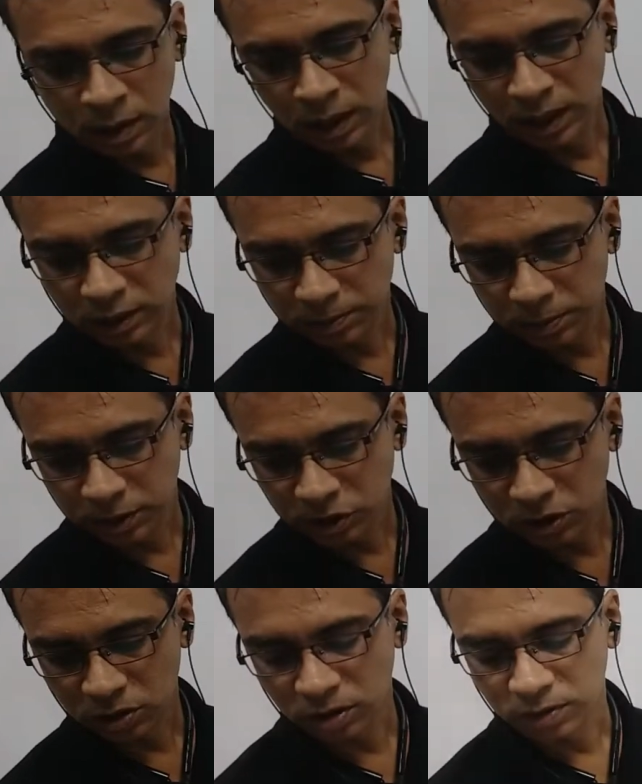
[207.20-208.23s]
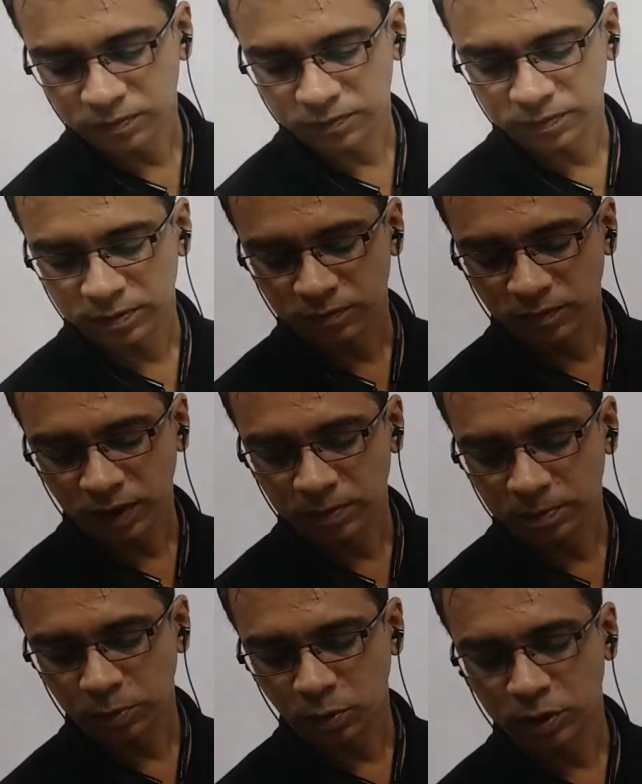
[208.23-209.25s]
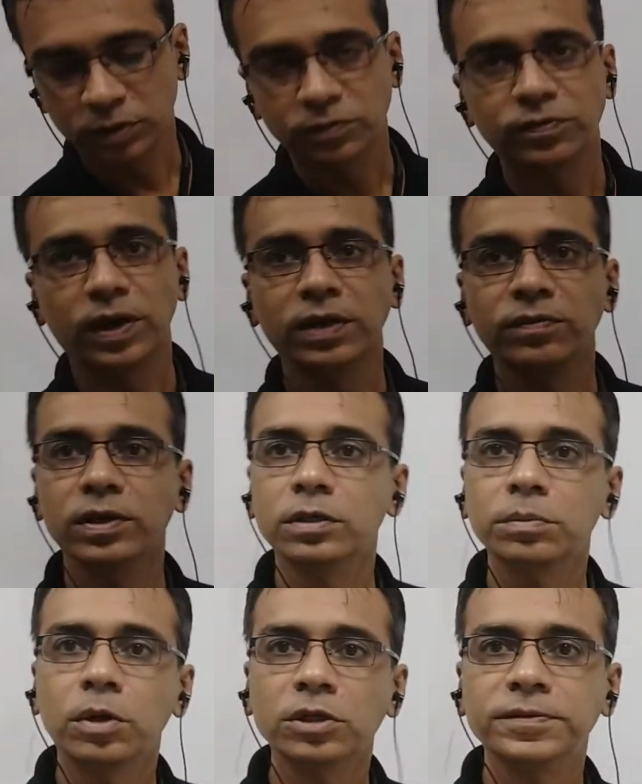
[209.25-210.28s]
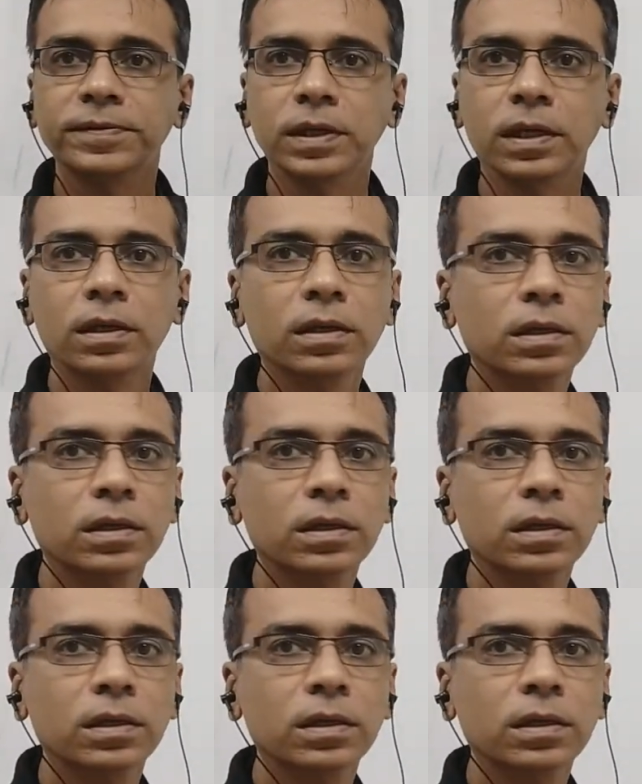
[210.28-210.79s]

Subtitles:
At a pressure of 1.5 atmospheric.